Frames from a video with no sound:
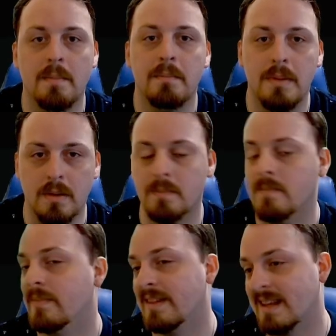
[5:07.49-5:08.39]
Boom,
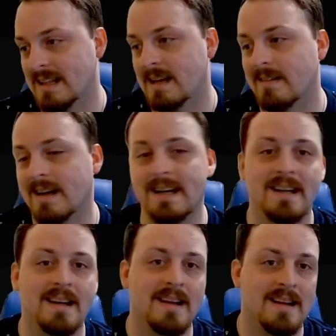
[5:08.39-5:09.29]
got that right.
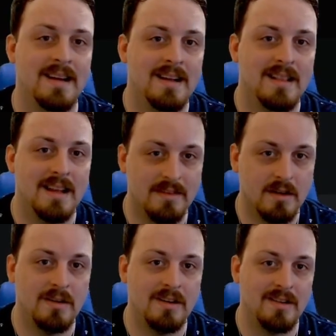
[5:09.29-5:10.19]
Let's
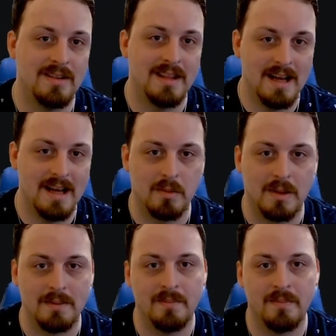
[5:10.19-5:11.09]
go to the next one.